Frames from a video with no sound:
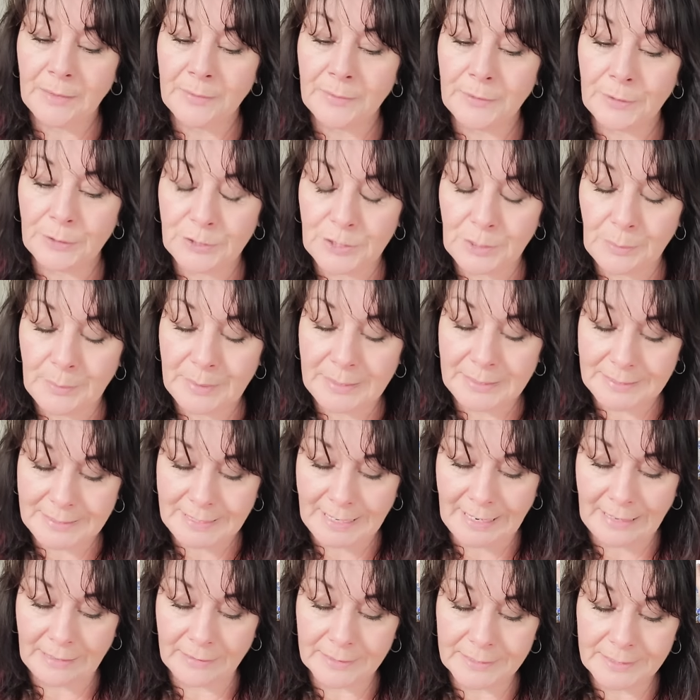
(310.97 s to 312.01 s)
there's a
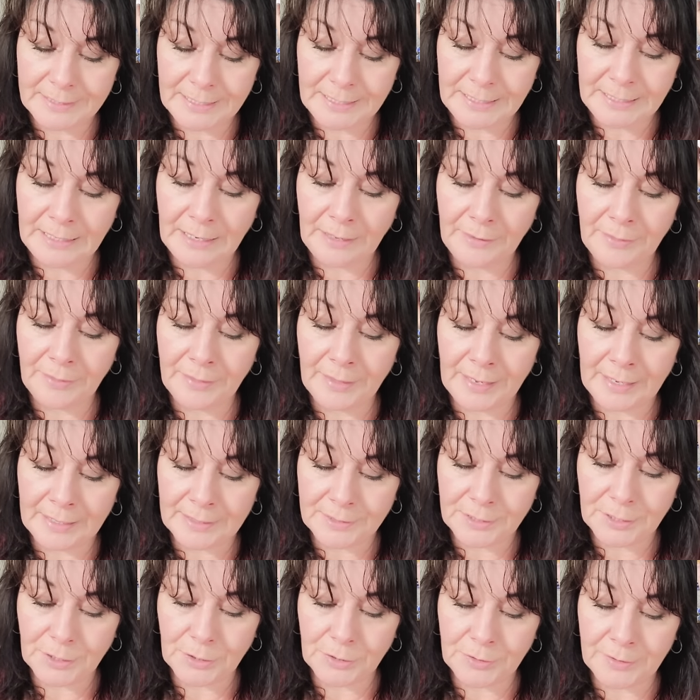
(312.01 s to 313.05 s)
mentality
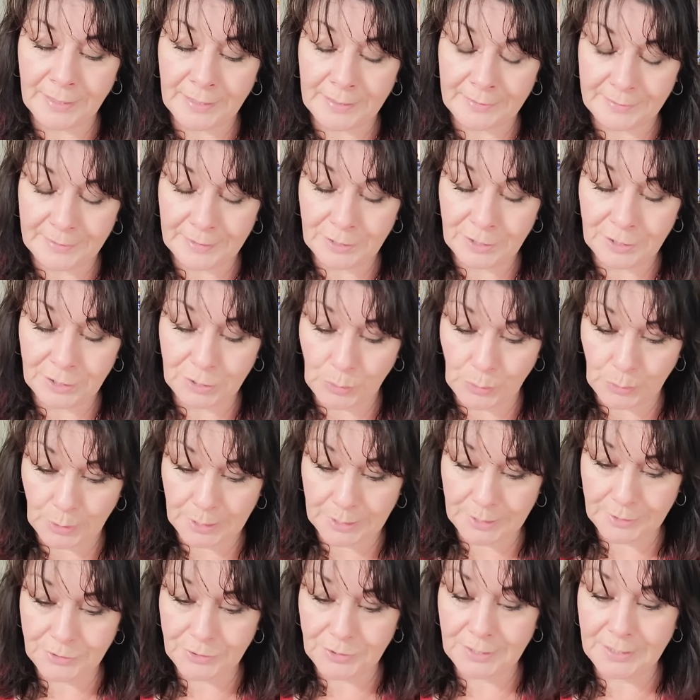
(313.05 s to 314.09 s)
that, that this
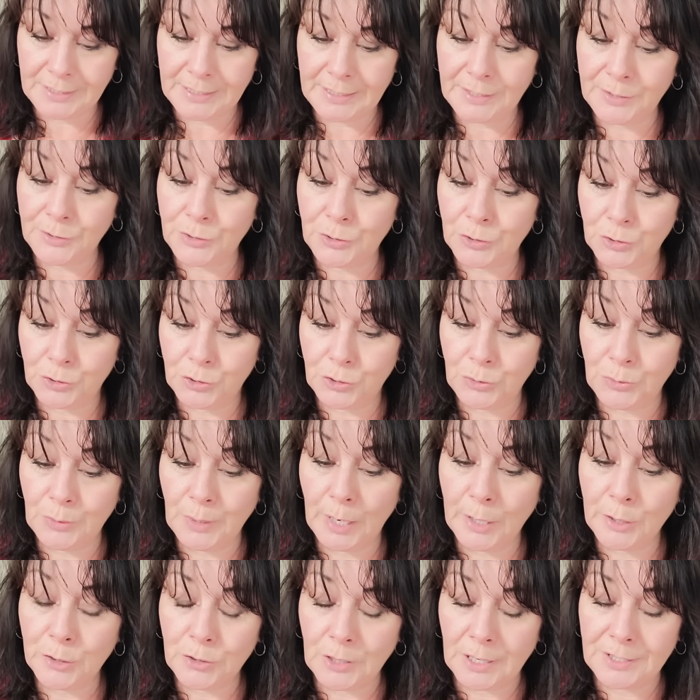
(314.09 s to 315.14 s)
Taurus needs to
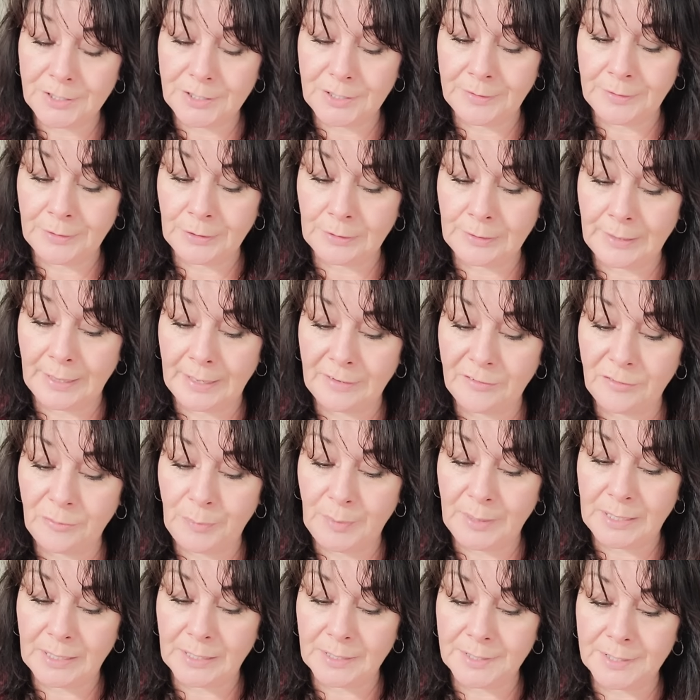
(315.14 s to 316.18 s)
address in their life
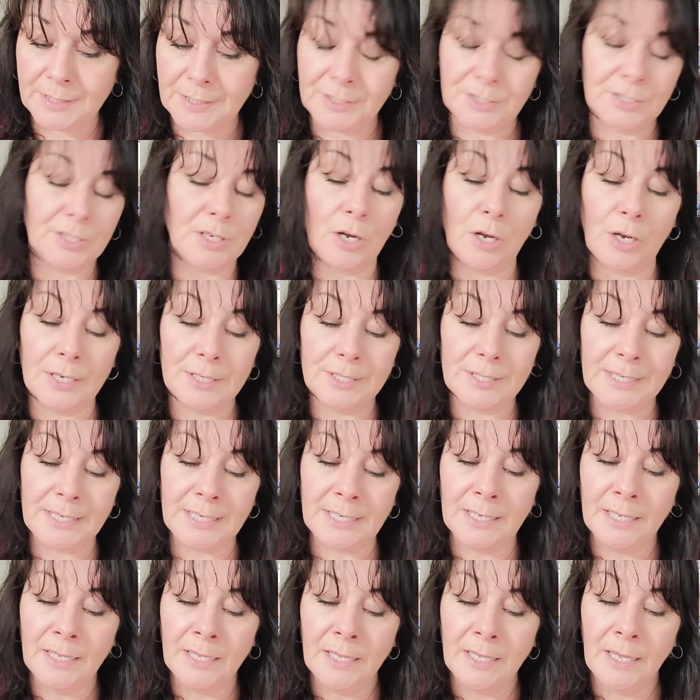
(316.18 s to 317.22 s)
because it's
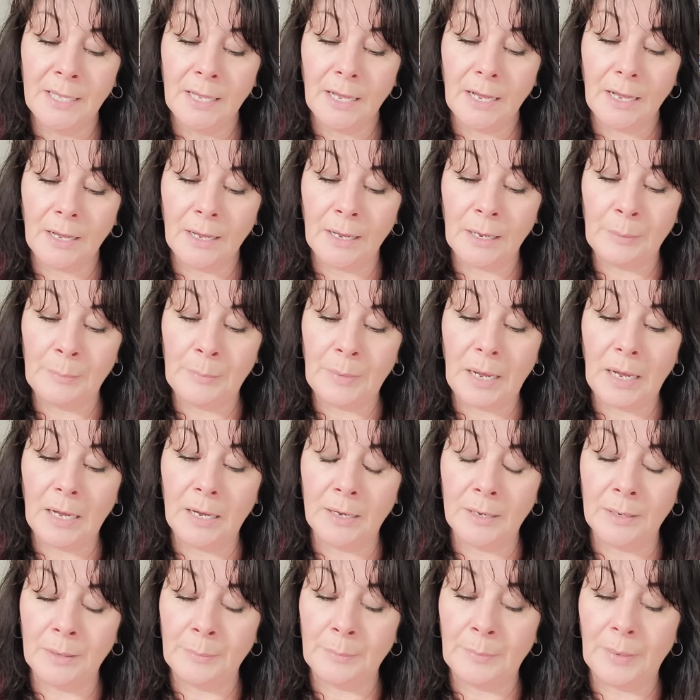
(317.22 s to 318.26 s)
causing Um,
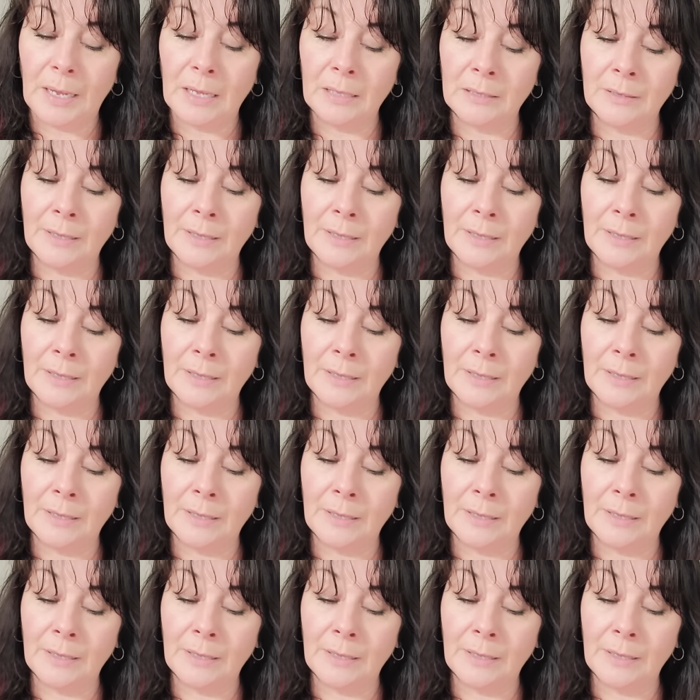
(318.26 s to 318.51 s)
um,